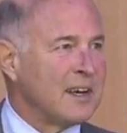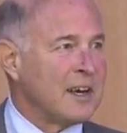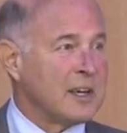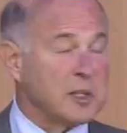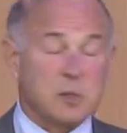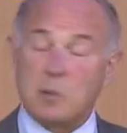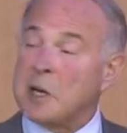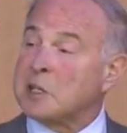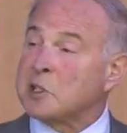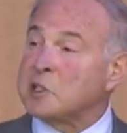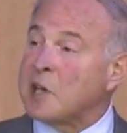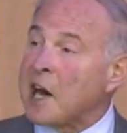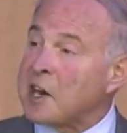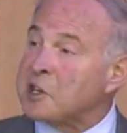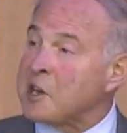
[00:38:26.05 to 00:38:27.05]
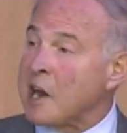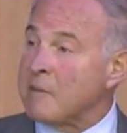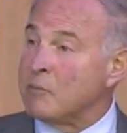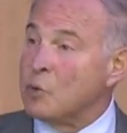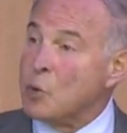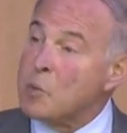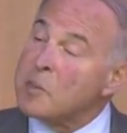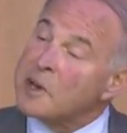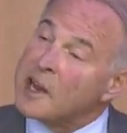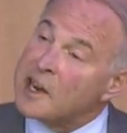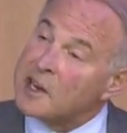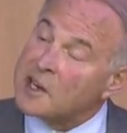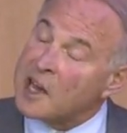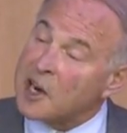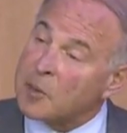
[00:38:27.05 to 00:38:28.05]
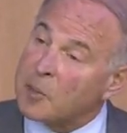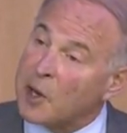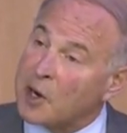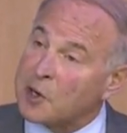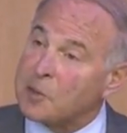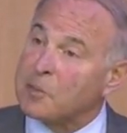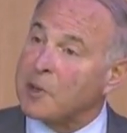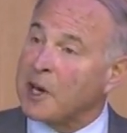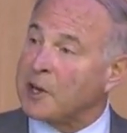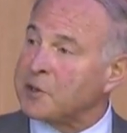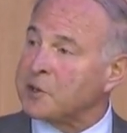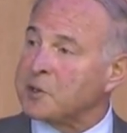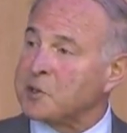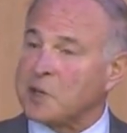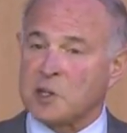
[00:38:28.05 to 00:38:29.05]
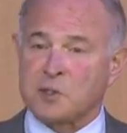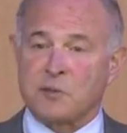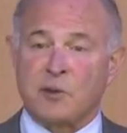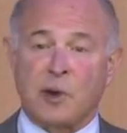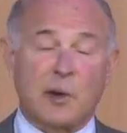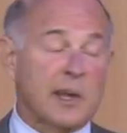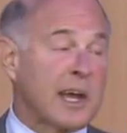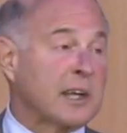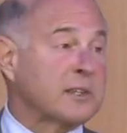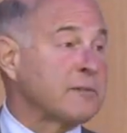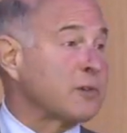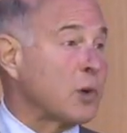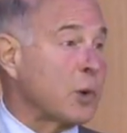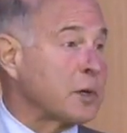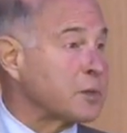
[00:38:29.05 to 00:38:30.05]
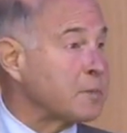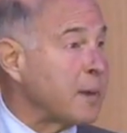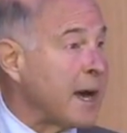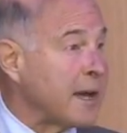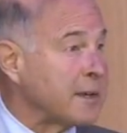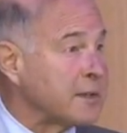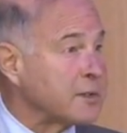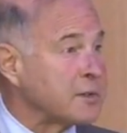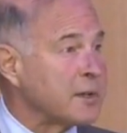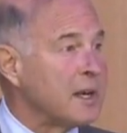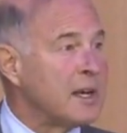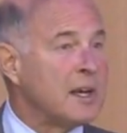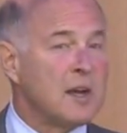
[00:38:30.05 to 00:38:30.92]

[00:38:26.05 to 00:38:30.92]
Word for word: Uh, he spends a lot of time ruminating on American politics. He has a very active correspondence.